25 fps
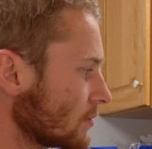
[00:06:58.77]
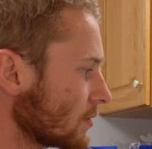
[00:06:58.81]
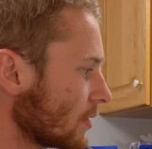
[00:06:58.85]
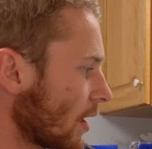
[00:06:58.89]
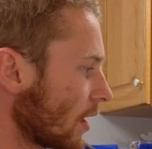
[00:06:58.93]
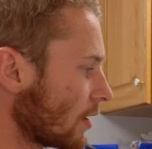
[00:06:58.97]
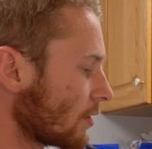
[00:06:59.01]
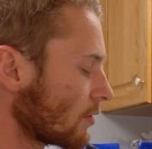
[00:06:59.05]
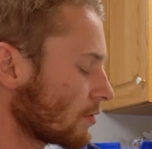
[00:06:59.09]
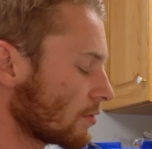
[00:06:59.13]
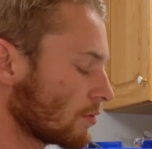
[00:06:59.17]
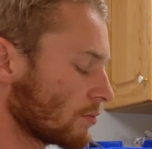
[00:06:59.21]

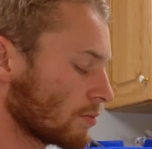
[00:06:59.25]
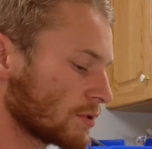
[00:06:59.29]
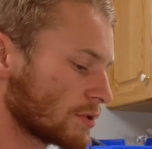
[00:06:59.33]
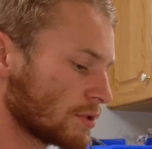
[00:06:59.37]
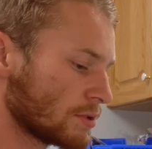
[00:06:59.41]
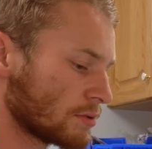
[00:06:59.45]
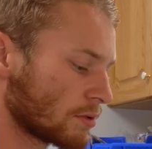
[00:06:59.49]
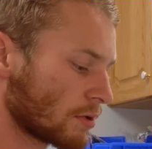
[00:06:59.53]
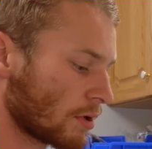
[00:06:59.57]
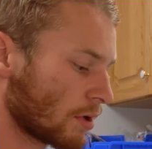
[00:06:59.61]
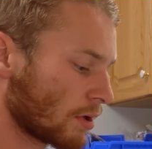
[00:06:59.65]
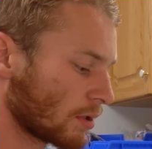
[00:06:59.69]
I don't know what
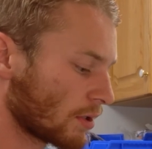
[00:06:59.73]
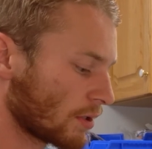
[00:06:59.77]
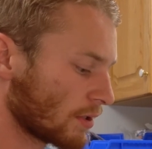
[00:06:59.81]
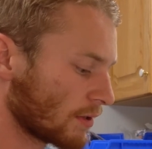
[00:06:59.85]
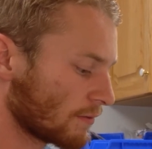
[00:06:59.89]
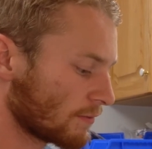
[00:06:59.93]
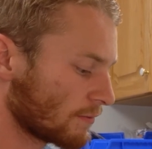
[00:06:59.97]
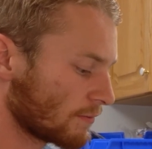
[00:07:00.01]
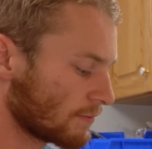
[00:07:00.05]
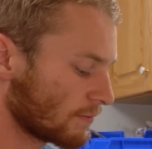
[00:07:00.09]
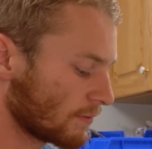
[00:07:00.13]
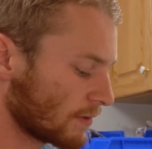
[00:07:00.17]
you call it,
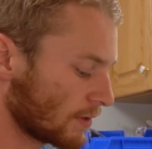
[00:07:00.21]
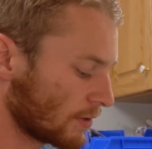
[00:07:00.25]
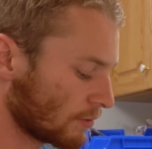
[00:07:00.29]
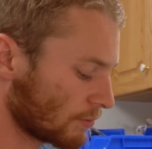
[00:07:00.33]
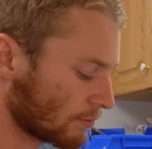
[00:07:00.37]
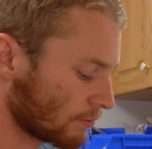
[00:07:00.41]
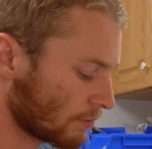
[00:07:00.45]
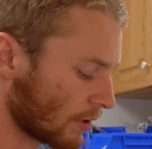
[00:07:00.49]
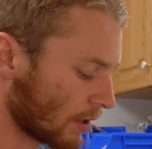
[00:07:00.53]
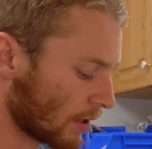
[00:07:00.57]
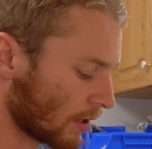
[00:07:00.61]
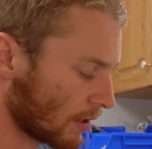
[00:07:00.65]
if in
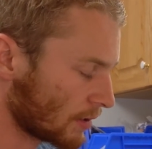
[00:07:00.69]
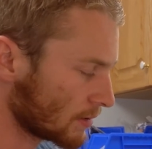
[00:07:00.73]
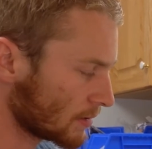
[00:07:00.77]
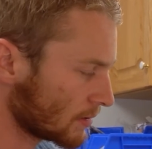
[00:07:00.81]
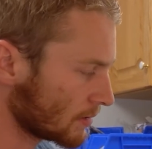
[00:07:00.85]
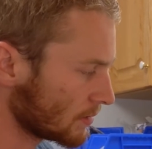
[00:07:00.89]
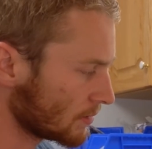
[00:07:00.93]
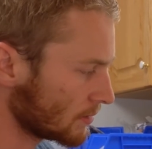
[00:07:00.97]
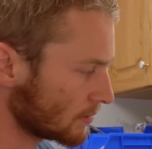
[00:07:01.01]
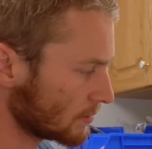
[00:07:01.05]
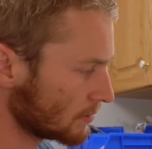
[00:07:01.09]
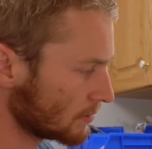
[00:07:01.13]
the right